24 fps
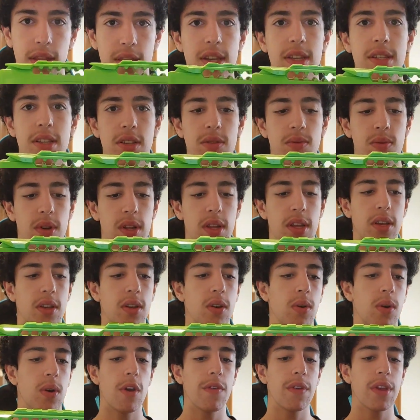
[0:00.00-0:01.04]
This is really
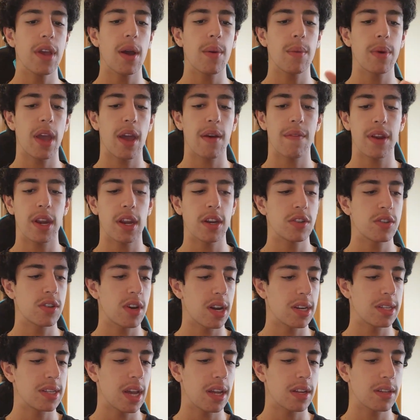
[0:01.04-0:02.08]
cool. Moving out, we have an end
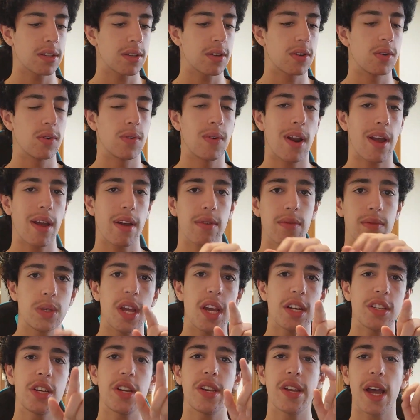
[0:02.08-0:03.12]
strike tactical round. To
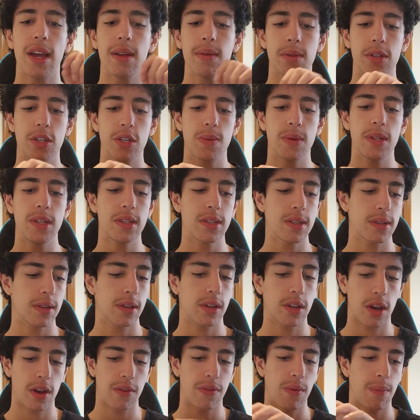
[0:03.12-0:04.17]
attach attachments,
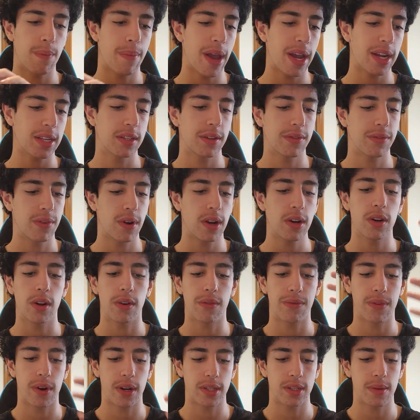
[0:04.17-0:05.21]
go from back to front,
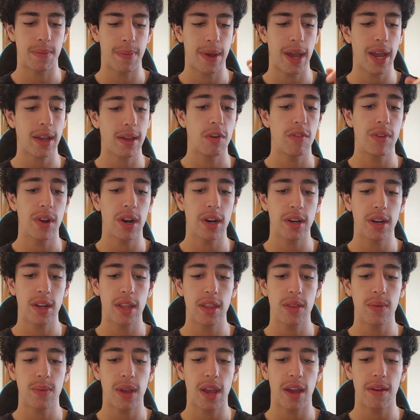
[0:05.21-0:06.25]
not front to back. Moving
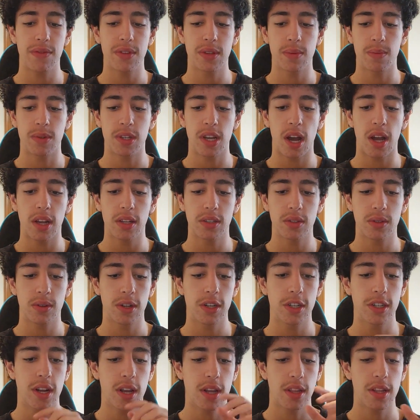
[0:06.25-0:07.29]
underneath, we have some dart
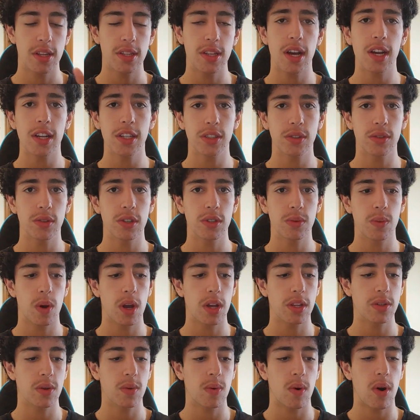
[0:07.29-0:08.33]
storage. The dart storage
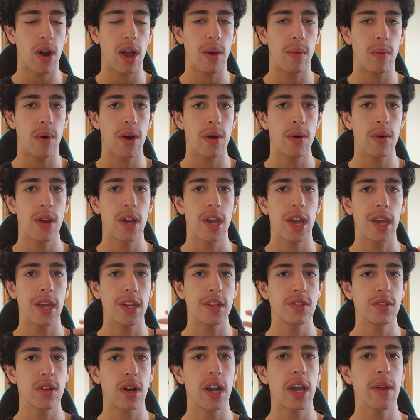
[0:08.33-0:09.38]
works quite well. It
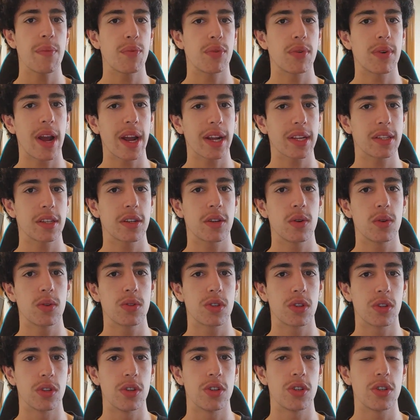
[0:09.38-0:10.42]
is not a practical
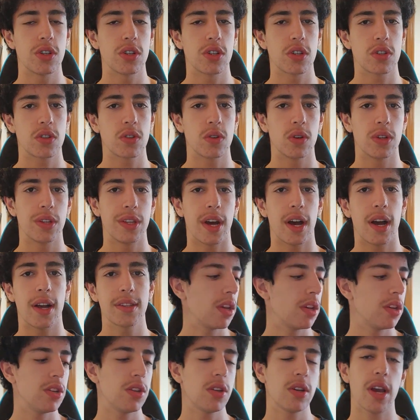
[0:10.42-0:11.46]
solution to store darts.
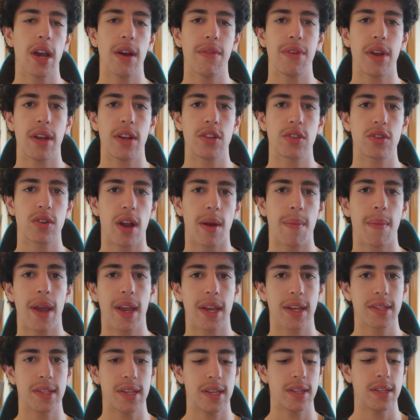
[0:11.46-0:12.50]
You do have end strike
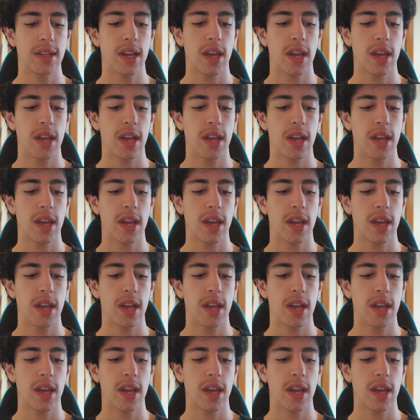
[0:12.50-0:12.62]
magazines.